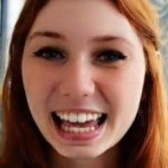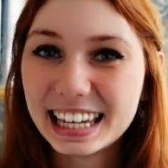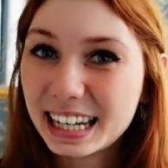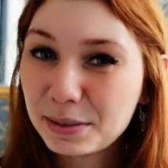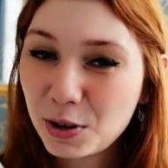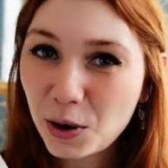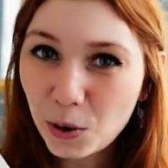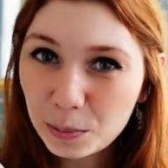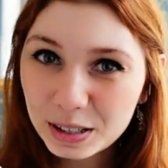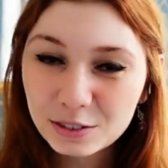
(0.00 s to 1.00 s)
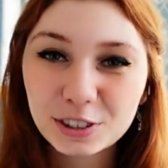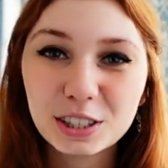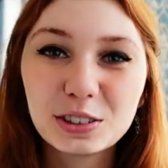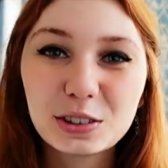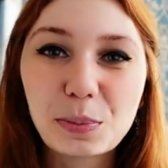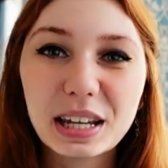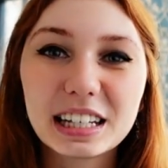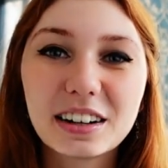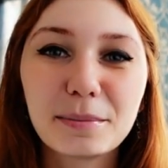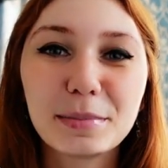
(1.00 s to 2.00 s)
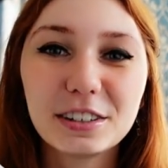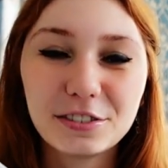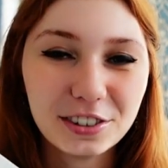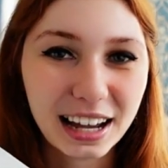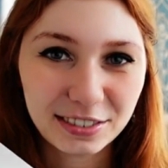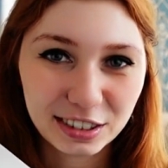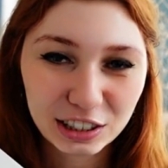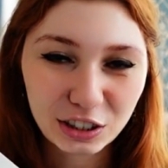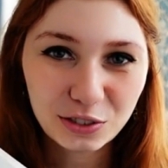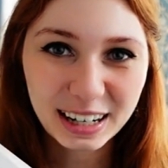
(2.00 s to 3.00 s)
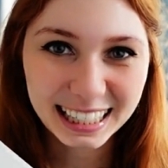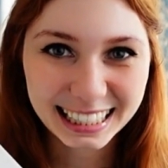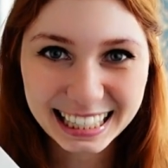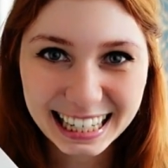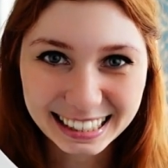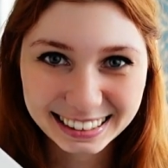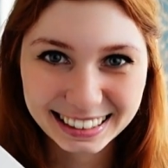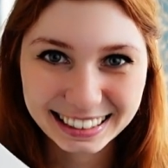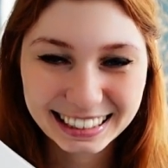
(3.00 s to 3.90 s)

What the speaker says: and I'm hoping for you to pick it up if you haven't read it yet.